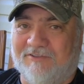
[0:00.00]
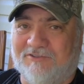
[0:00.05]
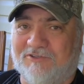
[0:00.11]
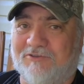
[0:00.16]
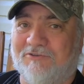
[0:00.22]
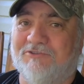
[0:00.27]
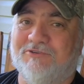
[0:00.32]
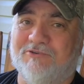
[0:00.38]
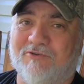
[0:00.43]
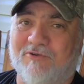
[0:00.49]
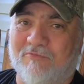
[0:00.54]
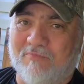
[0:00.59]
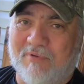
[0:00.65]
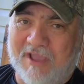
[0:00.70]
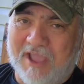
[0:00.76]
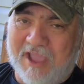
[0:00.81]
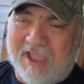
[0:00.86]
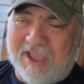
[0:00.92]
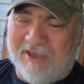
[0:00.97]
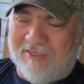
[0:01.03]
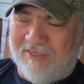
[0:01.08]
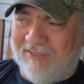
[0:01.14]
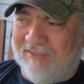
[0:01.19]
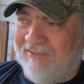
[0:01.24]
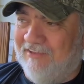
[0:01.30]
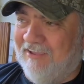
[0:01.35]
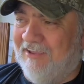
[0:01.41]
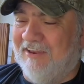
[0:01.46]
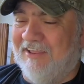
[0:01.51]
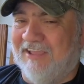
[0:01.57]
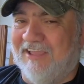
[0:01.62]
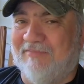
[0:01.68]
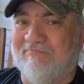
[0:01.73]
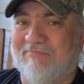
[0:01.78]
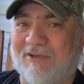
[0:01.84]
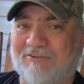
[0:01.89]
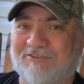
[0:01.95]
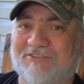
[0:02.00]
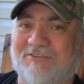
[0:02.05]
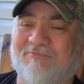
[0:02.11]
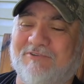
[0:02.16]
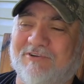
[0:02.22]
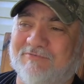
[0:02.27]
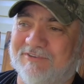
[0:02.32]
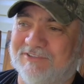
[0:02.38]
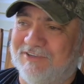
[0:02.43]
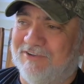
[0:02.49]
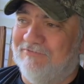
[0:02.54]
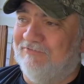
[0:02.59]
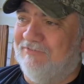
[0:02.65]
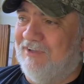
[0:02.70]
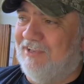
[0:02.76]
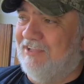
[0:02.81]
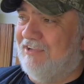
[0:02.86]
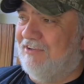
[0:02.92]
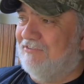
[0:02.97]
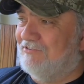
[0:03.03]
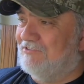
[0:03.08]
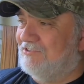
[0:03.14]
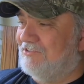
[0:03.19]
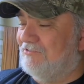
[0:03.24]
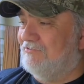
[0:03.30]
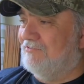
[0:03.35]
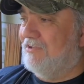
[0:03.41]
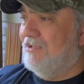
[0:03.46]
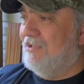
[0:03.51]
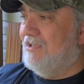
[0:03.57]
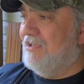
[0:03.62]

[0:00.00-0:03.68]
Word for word: Choose Your Own Path, and he had posted one of his own videos, so...